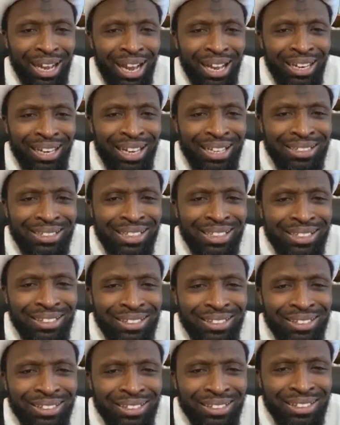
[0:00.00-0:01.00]
Allah
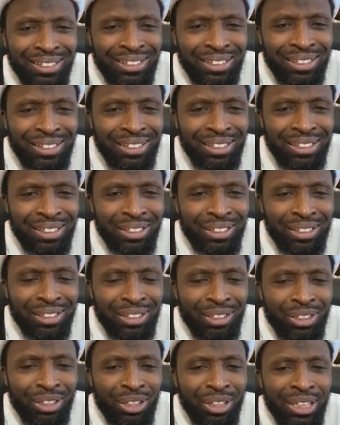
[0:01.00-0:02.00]
says,
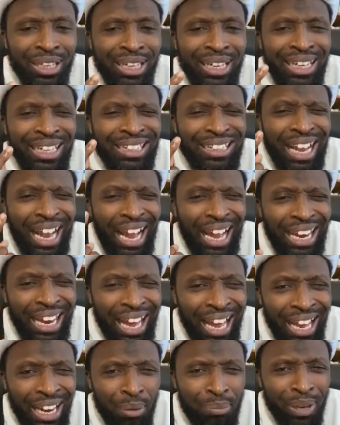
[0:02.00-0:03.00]
eat
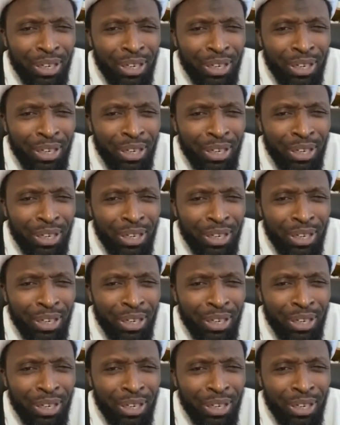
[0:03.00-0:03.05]
halal,